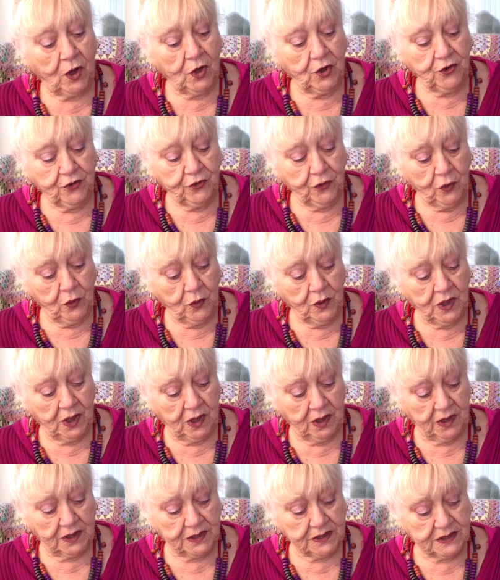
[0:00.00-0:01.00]
True
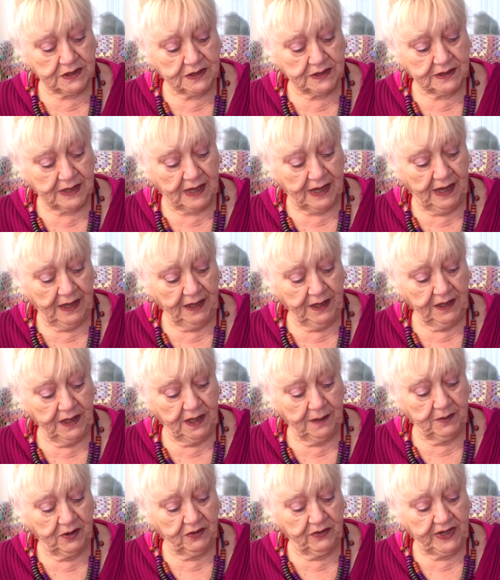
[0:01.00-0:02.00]
Colours. Anna
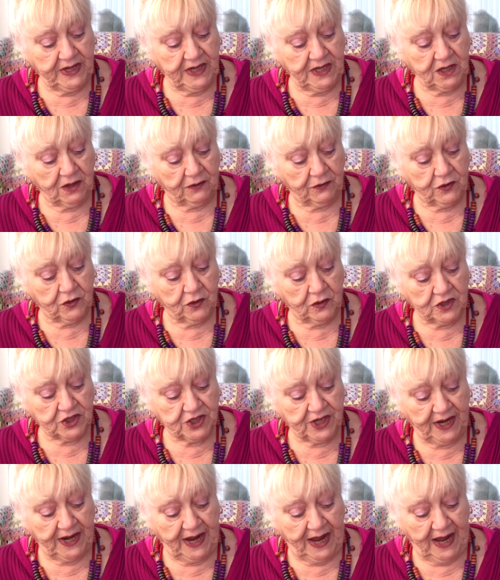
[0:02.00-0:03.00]
Marie of
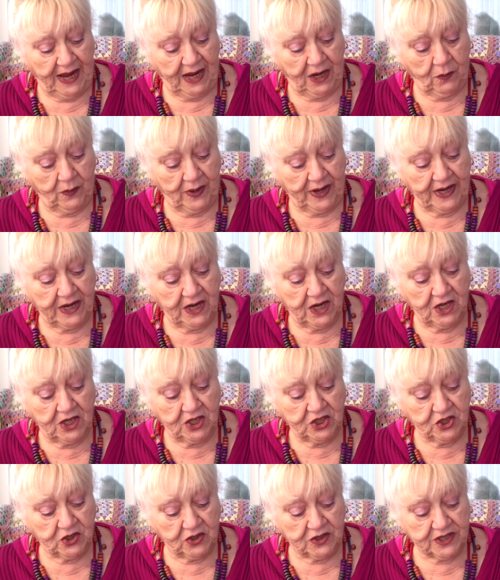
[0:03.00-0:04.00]
Crochet Highway
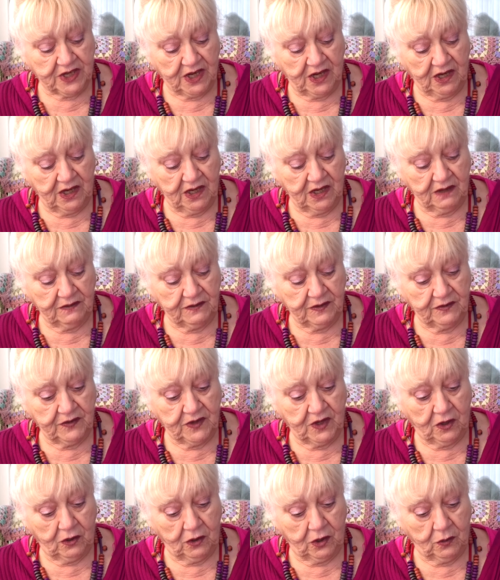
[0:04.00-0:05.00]
shows her love of
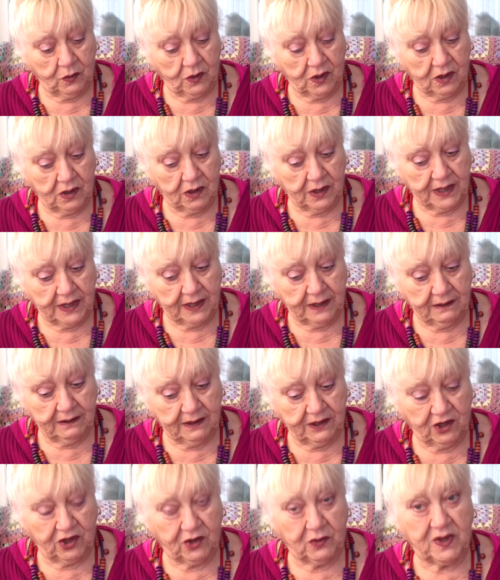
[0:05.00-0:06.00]
colour work.
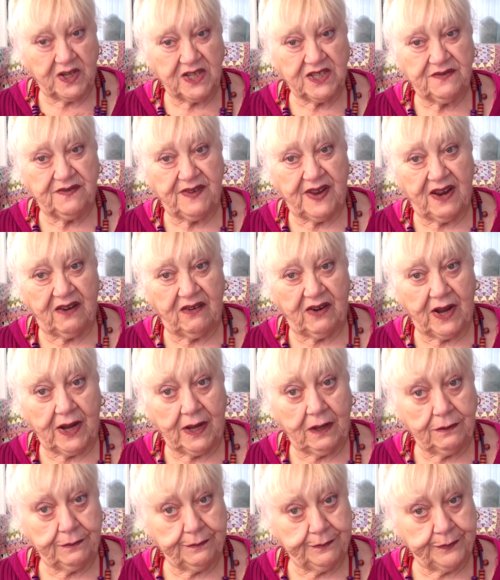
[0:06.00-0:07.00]
In other words, Fair
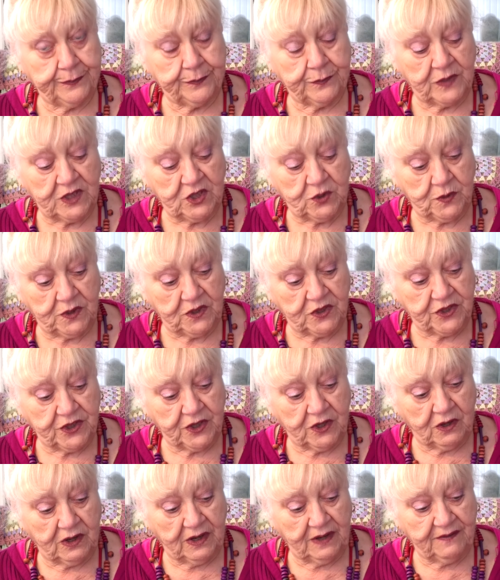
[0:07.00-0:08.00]
Isle, which we used to
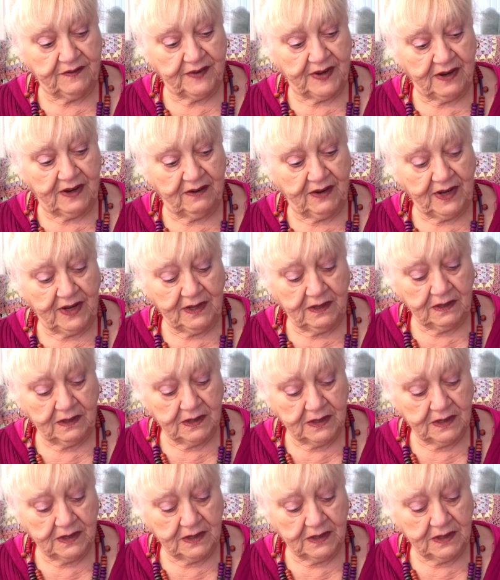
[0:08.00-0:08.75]
call it Fair Isle.